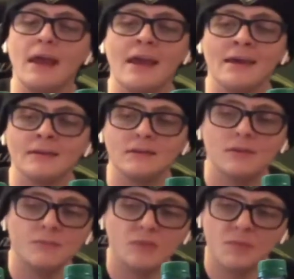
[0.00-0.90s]
And
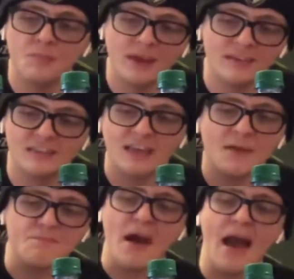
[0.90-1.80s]
the big
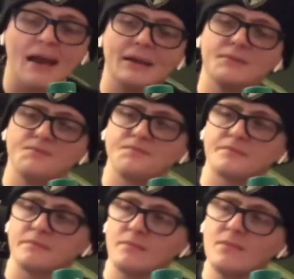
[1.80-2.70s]
setback
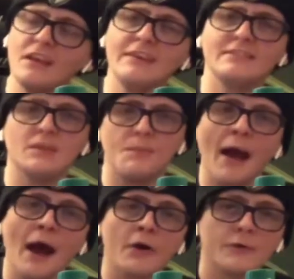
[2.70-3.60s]
is the
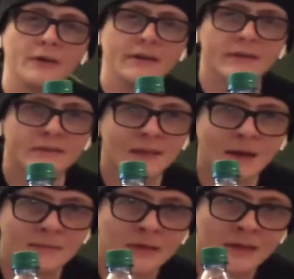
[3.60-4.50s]
powderiness.
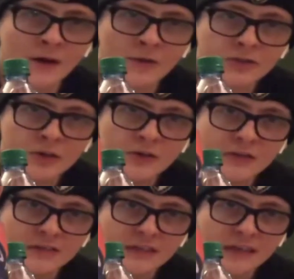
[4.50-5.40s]
You know, I'll show you
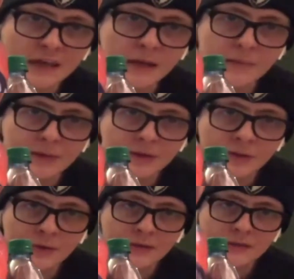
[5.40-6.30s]
this again, but
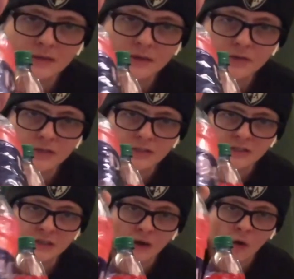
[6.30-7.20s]
you can literally
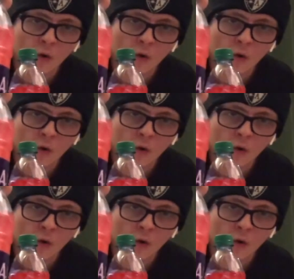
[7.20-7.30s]
see a